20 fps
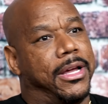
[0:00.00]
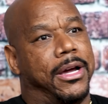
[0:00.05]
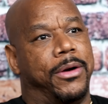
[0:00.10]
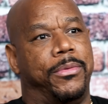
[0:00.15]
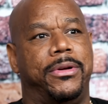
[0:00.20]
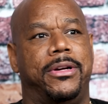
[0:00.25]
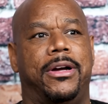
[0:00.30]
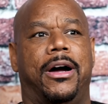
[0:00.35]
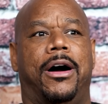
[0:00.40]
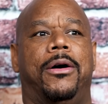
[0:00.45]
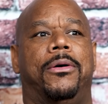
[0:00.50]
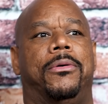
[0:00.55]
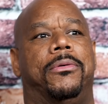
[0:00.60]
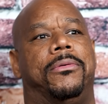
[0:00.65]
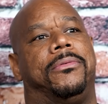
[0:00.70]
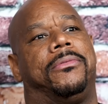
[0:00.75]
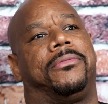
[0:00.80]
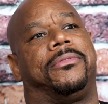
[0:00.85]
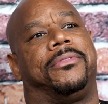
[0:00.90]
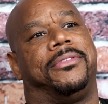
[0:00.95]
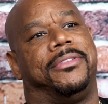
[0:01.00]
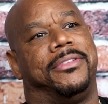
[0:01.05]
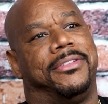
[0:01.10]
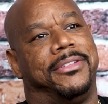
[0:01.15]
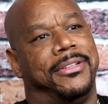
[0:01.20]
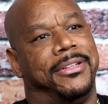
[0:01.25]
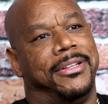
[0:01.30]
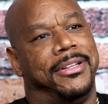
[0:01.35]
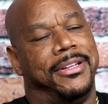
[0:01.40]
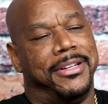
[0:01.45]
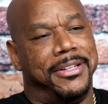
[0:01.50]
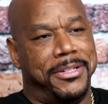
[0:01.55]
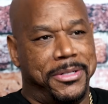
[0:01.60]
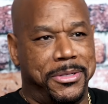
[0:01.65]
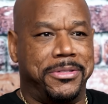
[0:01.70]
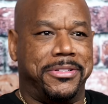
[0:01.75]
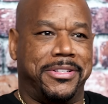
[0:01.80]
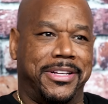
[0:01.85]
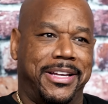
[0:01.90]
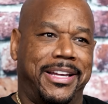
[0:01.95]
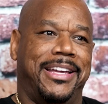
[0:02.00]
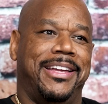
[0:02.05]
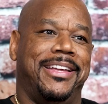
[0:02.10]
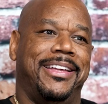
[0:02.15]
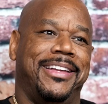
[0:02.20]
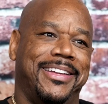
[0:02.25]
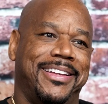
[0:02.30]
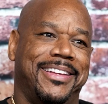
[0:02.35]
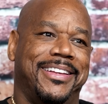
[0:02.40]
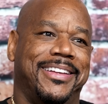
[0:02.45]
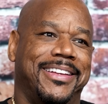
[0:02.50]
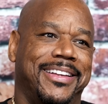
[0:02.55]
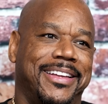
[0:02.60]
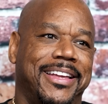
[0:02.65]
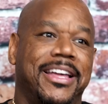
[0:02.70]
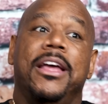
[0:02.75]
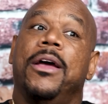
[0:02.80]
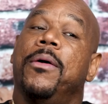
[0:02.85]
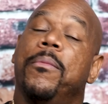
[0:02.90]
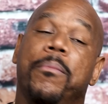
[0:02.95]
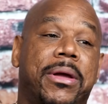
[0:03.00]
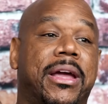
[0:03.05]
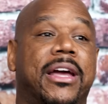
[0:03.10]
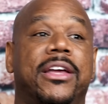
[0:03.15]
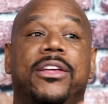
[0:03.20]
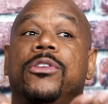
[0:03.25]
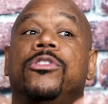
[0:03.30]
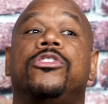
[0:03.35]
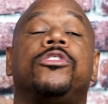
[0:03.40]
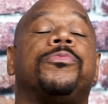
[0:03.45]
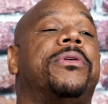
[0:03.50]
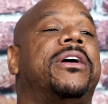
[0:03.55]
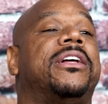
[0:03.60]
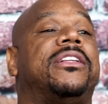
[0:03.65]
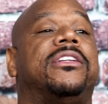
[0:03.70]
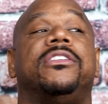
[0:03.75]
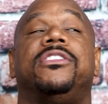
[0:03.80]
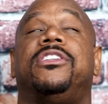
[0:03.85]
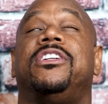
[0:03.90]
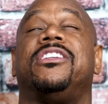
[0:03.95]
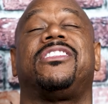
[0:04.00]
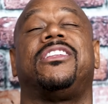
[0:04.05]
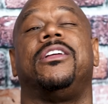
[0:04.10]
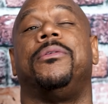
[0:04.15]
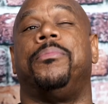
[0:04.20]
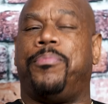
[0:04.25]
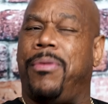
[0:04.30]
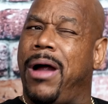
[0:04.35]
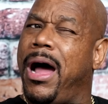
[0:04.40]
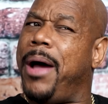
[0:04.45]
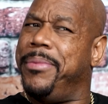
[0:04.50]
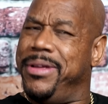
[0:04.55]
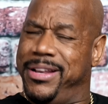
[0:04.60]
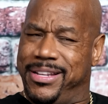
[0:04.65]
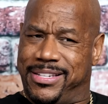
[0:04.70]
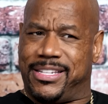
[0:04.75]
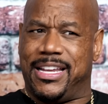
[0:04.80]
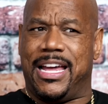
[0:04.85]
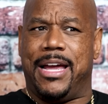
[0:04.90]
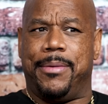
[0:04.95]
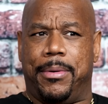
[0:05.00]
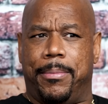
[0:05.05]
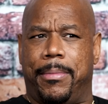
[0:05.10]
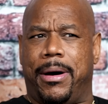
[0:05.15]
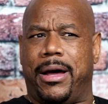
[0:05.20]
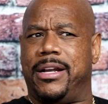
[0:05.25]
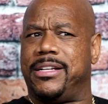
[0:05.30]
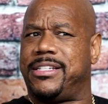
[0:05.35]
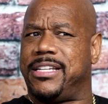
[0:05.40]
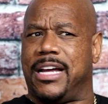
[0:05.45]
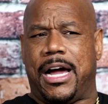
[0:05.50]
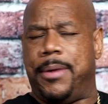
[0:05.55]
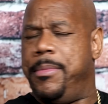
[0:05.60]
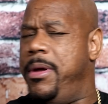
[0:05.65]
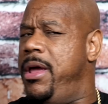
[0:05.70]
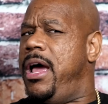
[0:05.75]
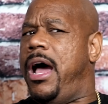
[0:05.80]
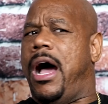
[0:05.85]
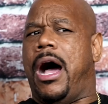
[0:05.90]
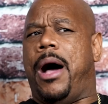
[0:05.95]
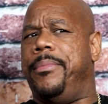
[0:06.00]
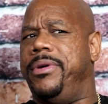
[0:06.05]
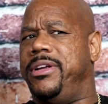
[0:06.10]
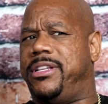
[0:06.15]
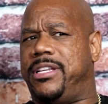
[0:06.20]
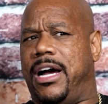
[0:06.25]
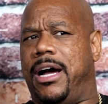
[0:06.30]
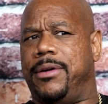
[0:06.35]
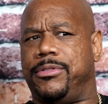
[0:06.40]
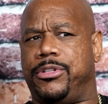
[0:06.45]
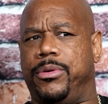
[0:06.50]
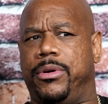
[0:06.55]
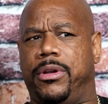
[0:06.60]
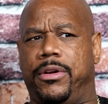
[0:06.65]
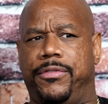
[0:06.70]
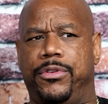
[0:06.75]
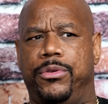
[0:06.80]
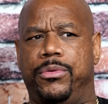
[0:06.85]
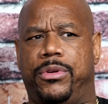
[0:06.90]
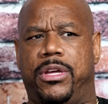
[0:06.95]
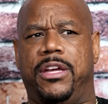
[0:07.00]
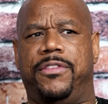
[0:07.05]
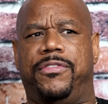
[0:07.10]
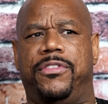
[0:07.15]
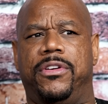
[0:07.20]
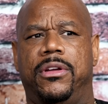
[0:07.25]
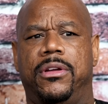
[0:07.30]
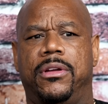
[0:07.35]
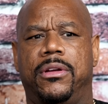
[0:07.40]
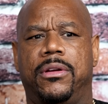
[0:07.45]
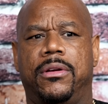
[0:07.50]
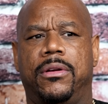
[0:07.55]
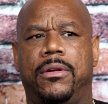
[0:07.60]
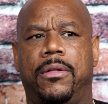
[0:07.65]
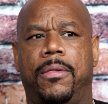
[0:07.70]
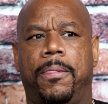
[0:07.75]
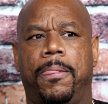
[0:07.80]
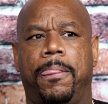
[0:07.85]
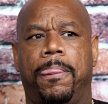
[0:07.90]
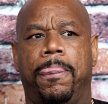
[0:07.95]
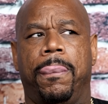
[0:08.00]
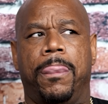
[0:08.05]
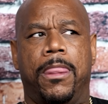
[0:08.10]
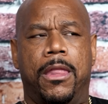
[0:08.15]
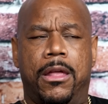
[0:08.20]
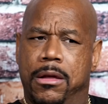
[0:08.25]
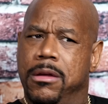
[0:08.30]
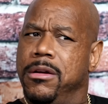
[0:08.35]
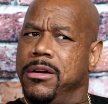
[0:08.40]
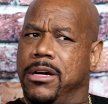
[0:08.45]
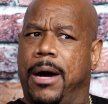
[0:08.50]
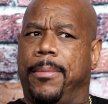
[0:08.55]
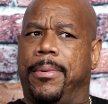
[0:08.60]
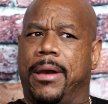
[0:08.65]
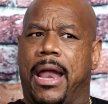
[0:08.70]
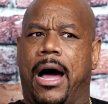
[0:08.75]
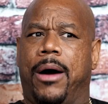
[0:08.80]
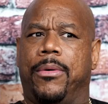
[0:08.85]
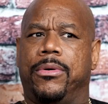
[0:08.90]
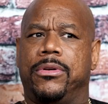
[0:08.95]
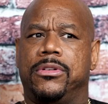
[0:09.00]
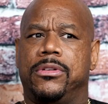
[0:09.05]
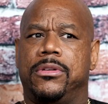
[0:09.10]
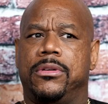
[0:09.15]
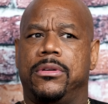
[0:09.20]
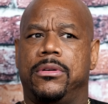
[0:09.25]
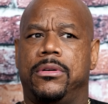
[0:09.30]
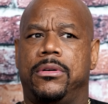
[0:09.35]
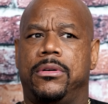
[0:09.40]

There we go. You see? Me and you spent just the, probably the same amount of time. How many times you interviewed Keefe? Just once. Couple hours.